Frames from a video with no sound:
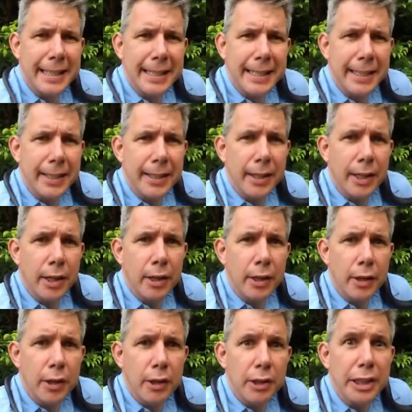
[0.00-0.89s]
uh,
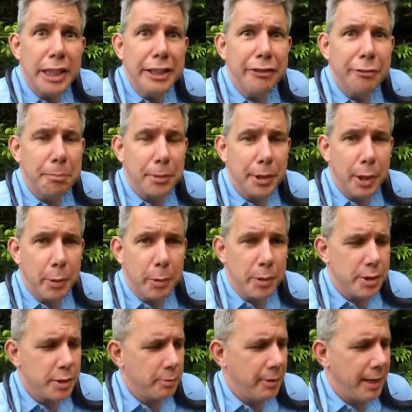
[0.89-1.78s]
leaf
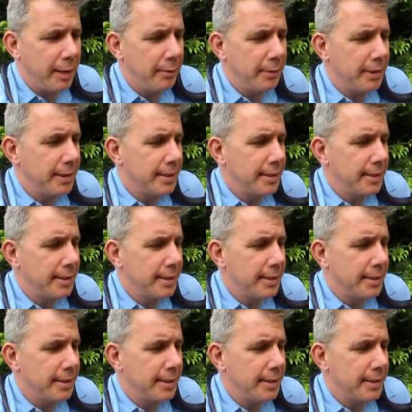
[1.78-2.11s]
blowers around